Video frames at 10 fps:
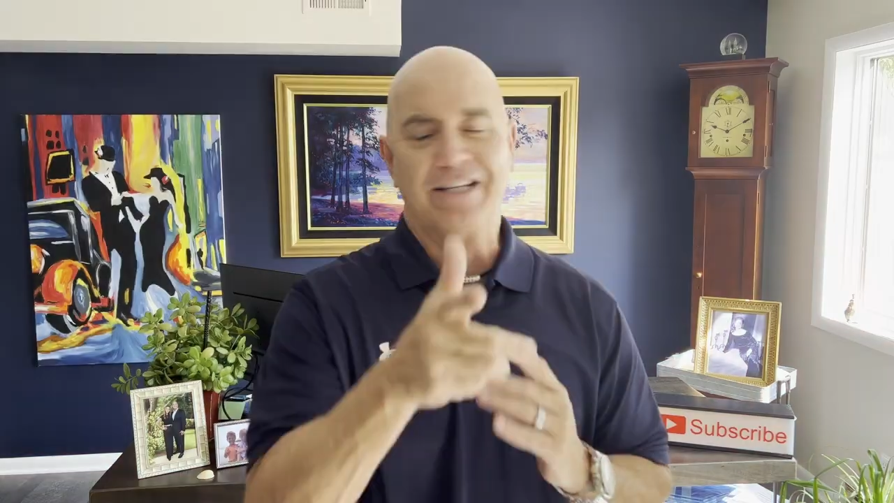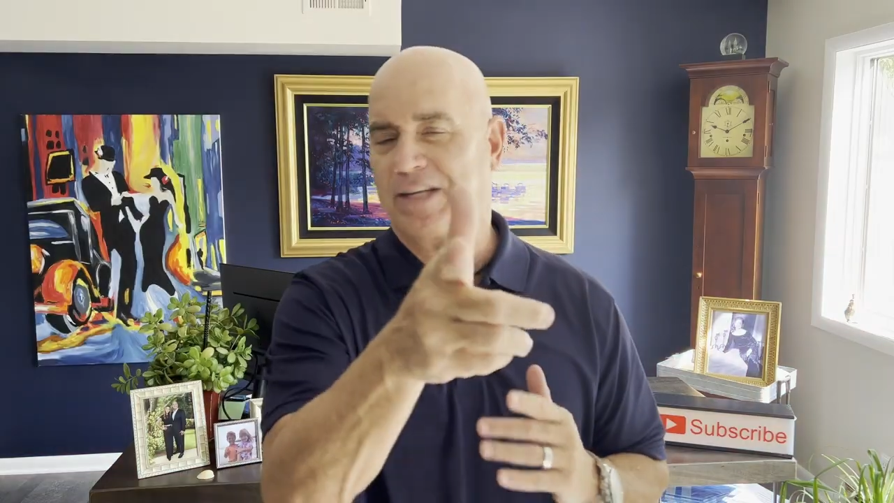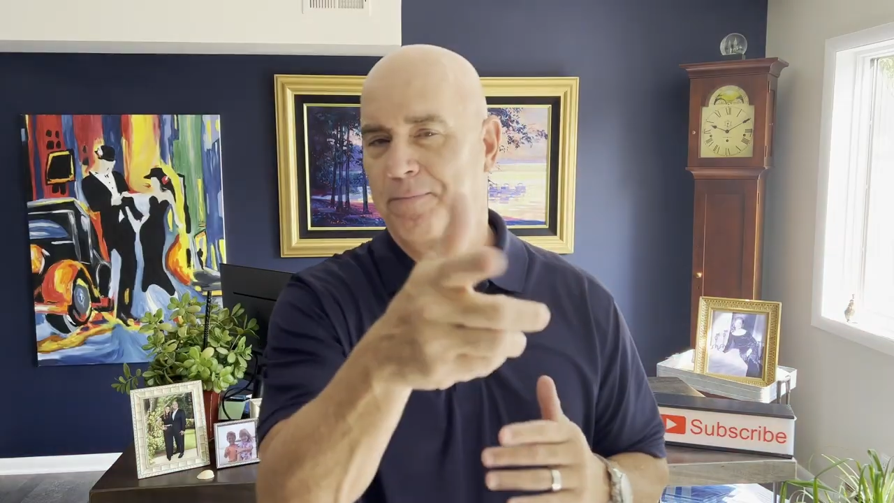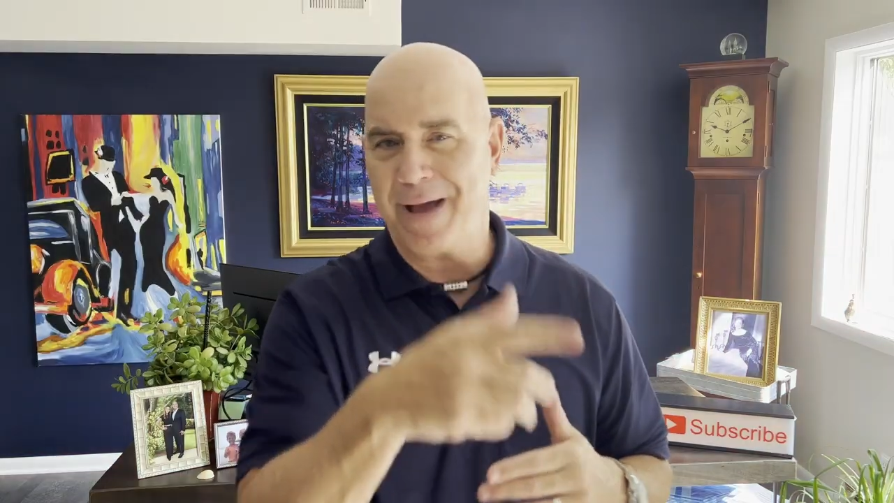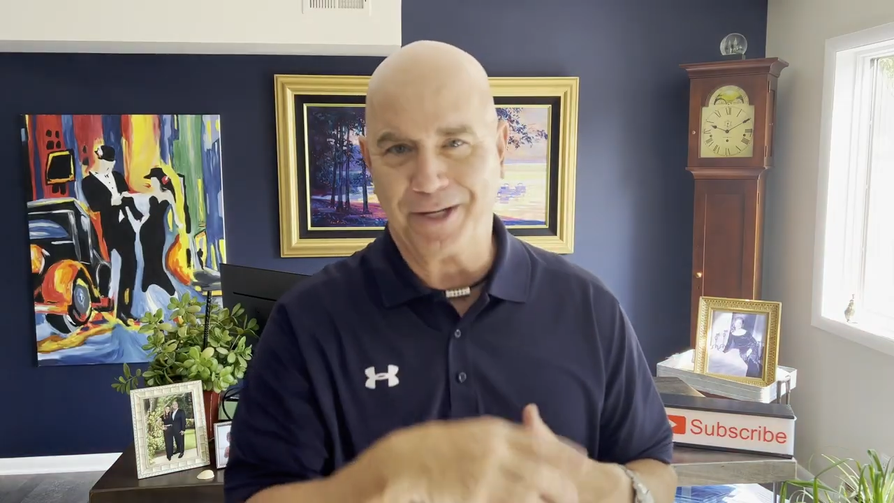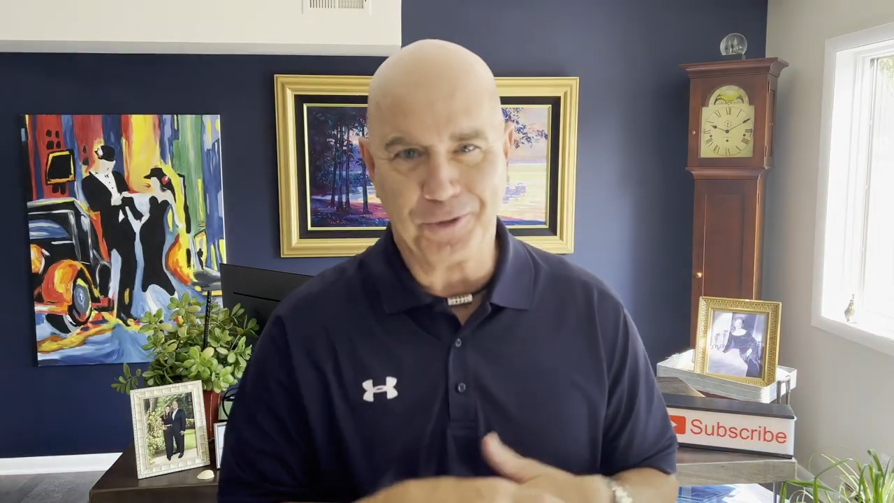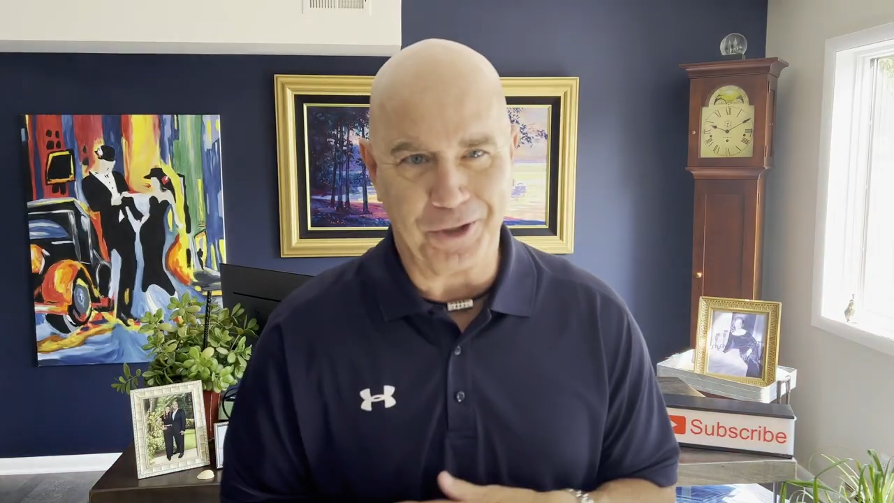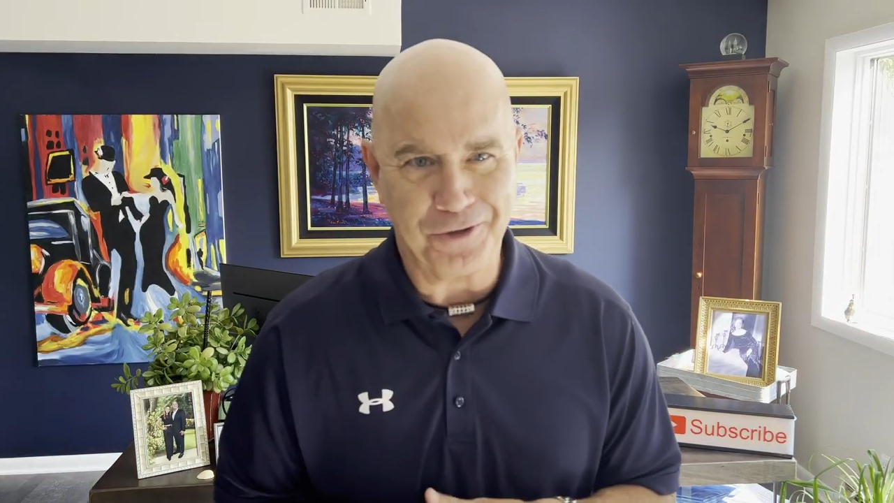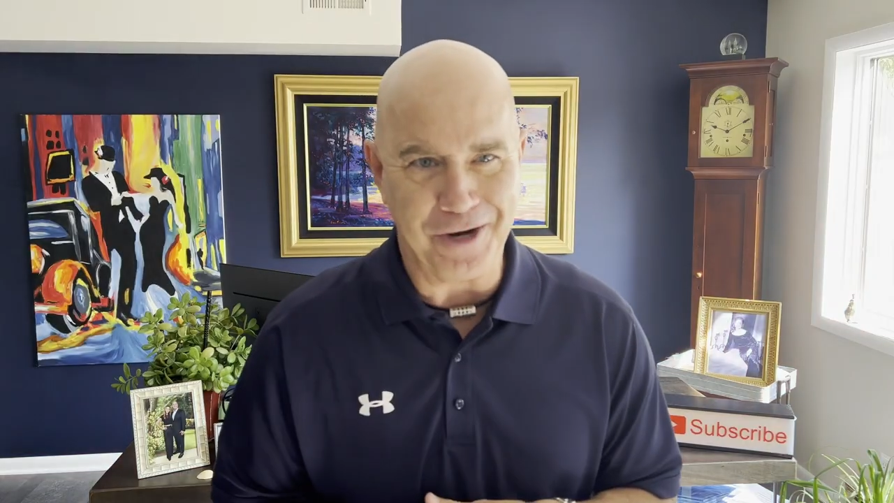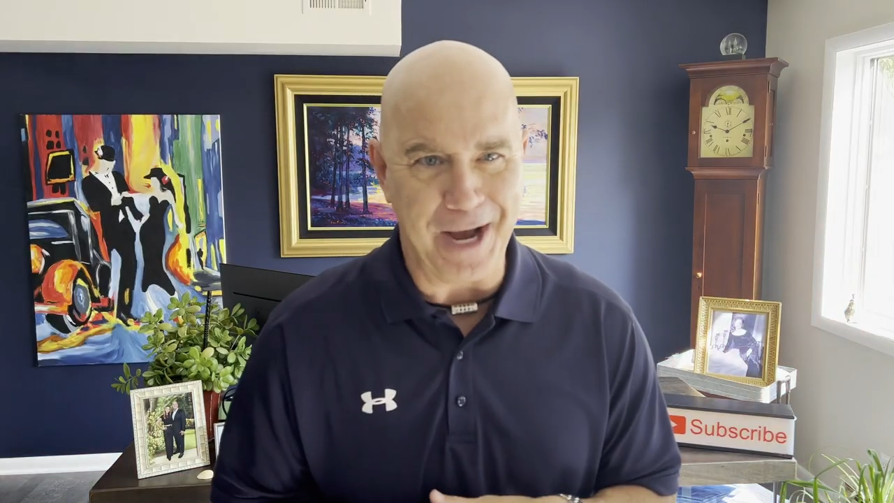get back to our
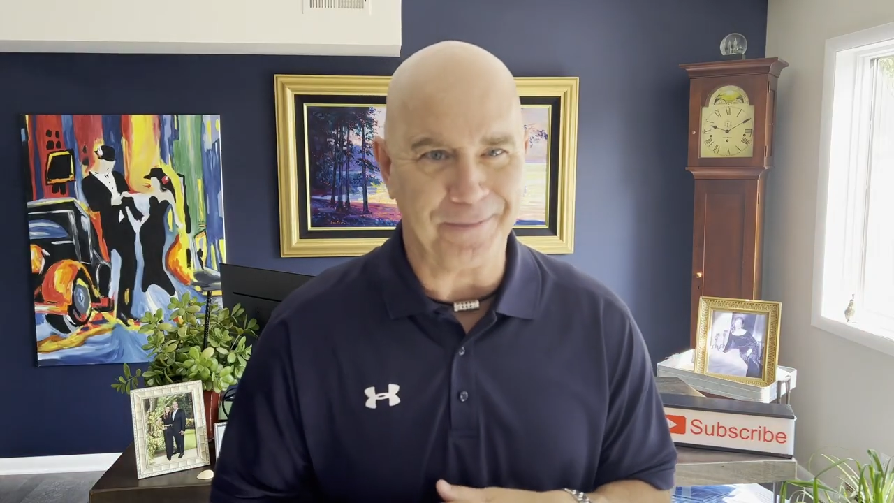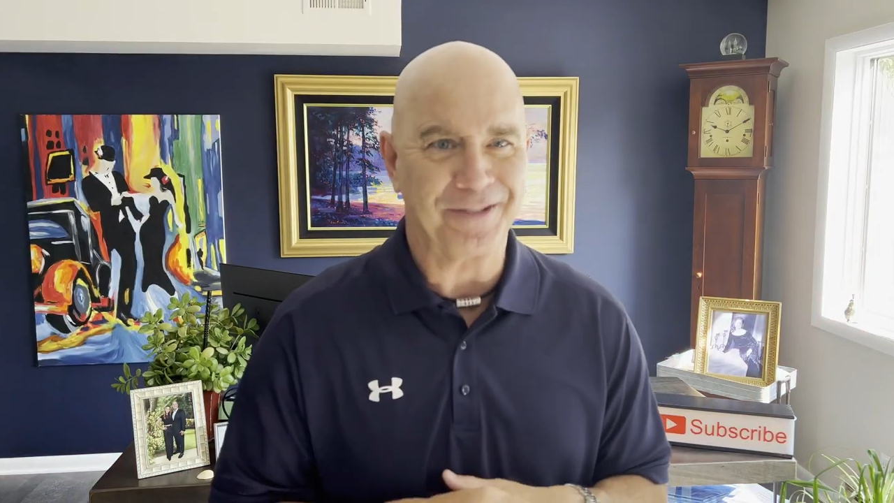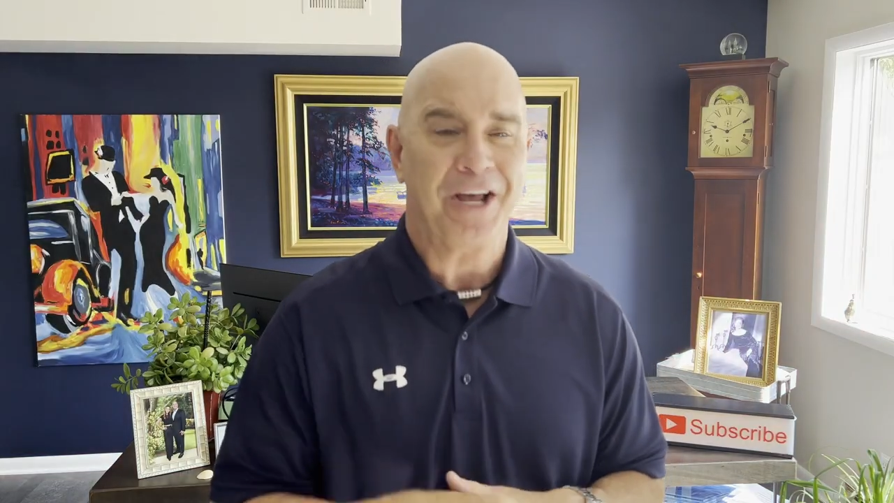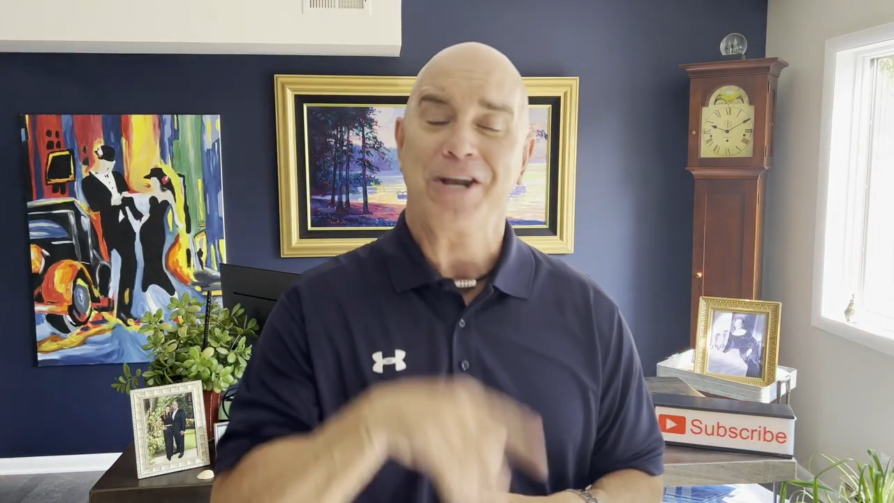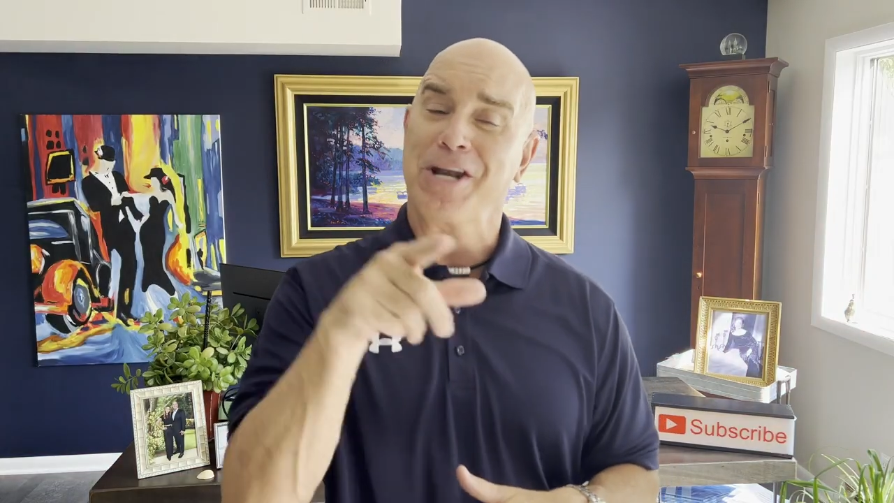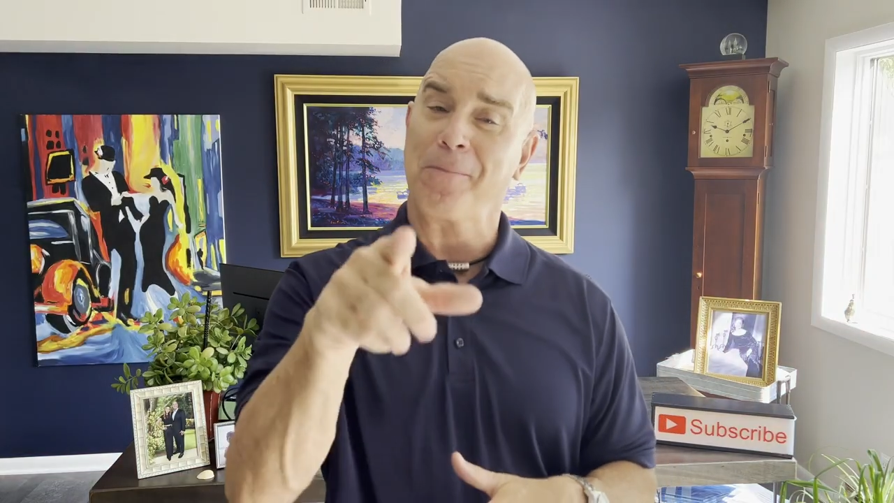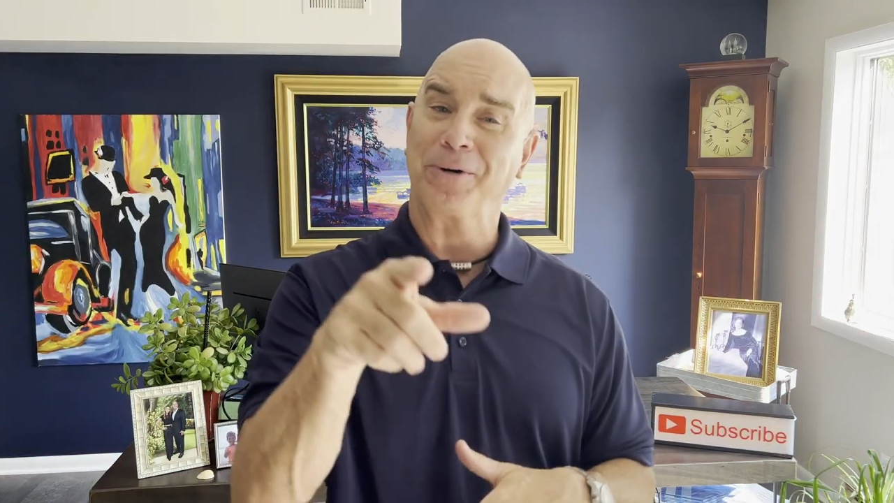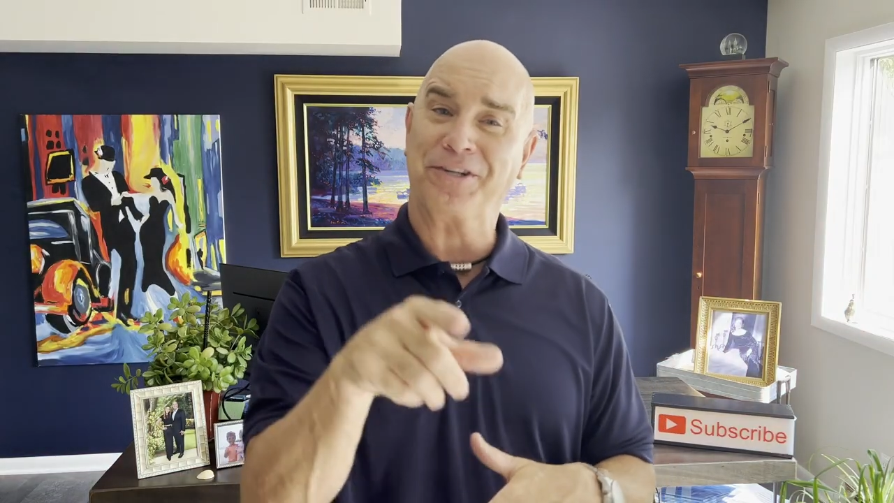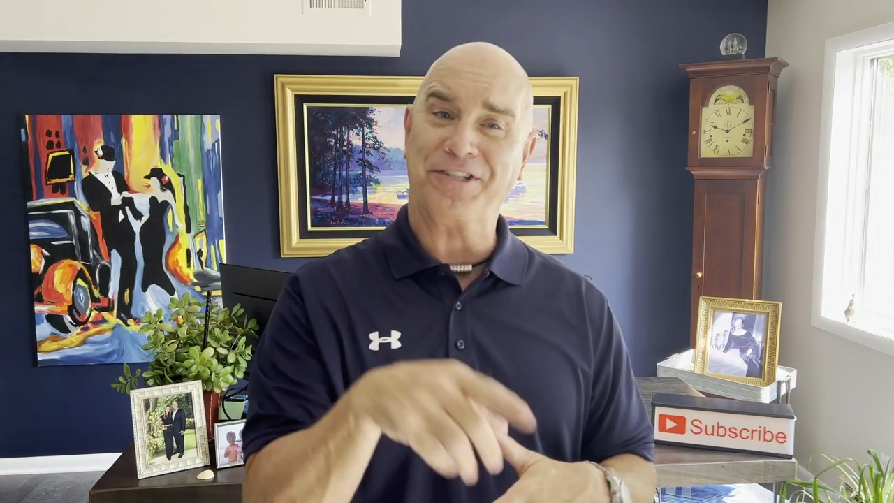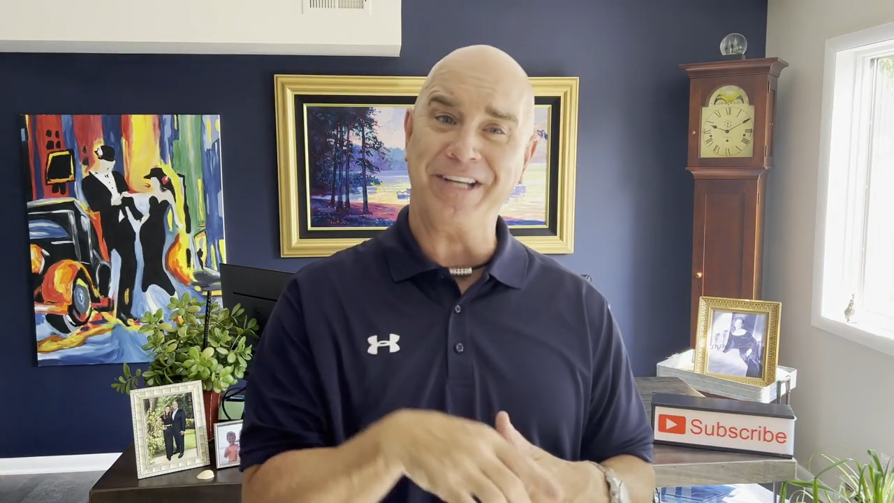crabs. Number
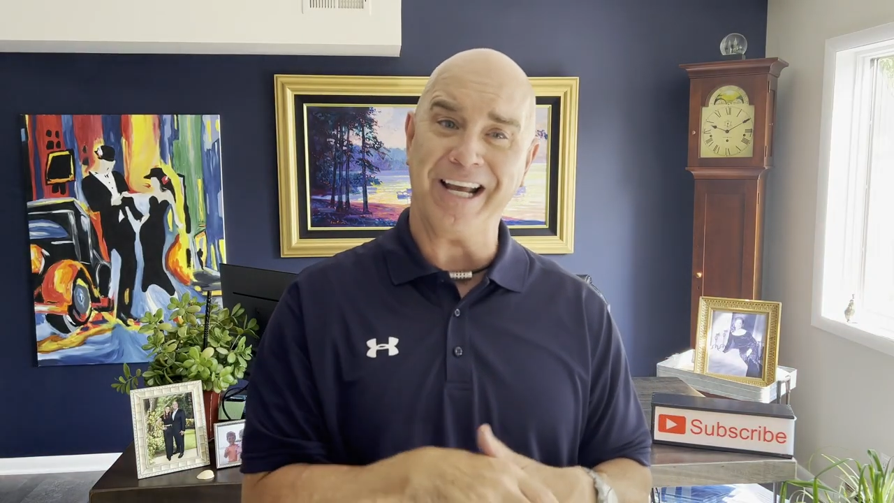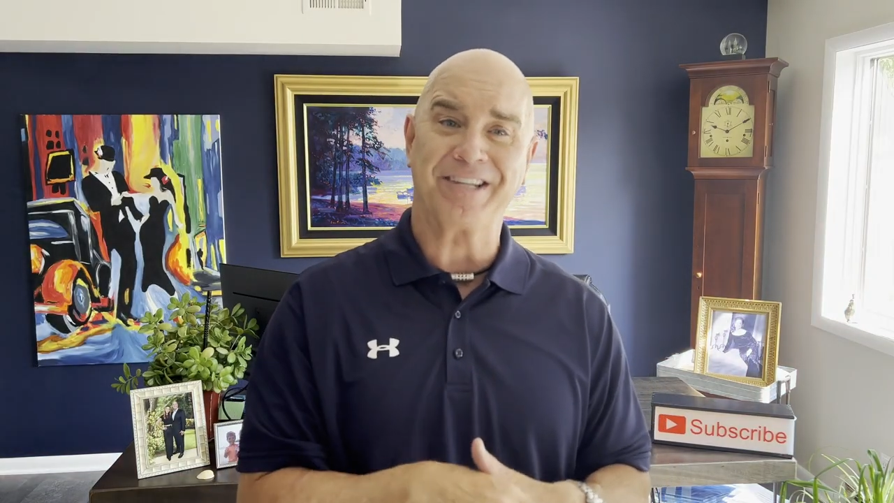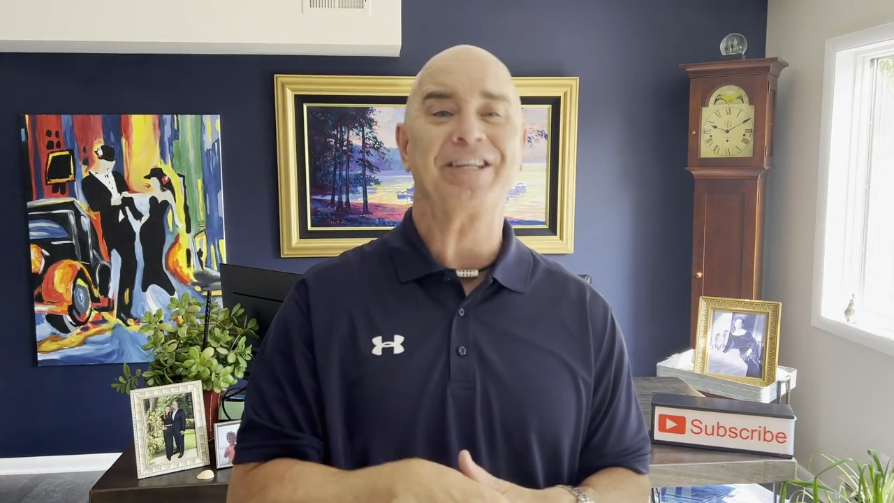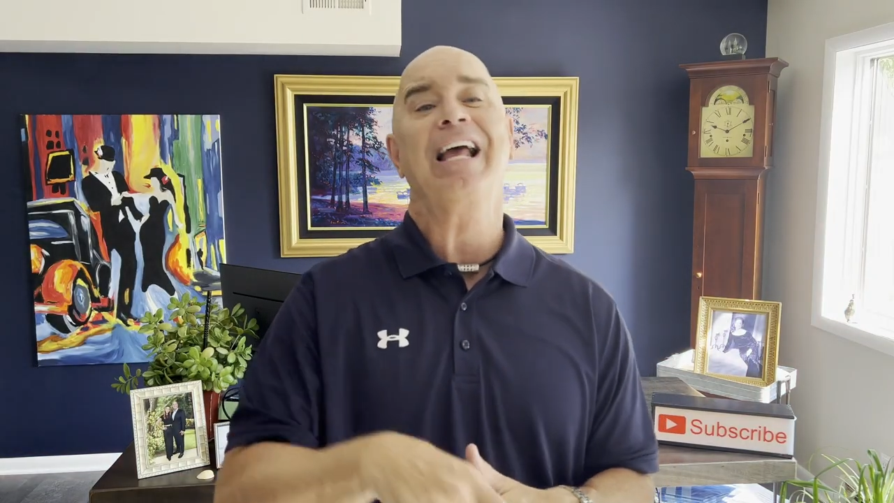six,